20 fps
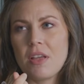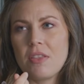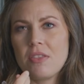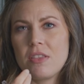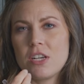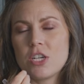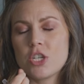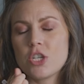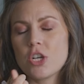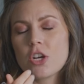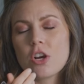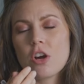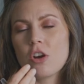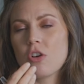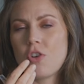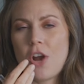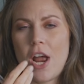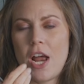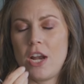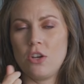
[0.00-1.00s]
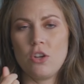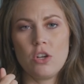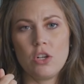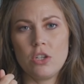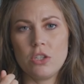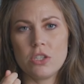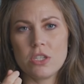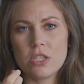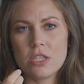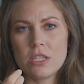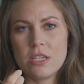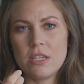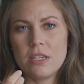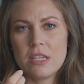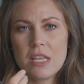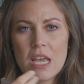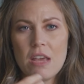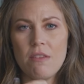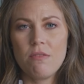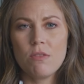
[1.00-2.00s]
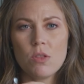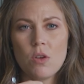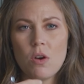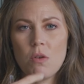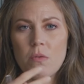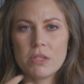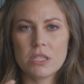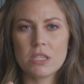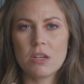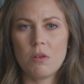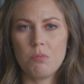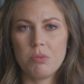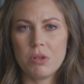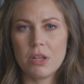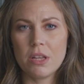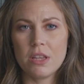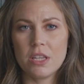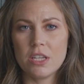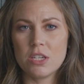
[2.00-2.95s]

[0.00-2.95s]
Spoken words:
the sugar granules, even though it was completely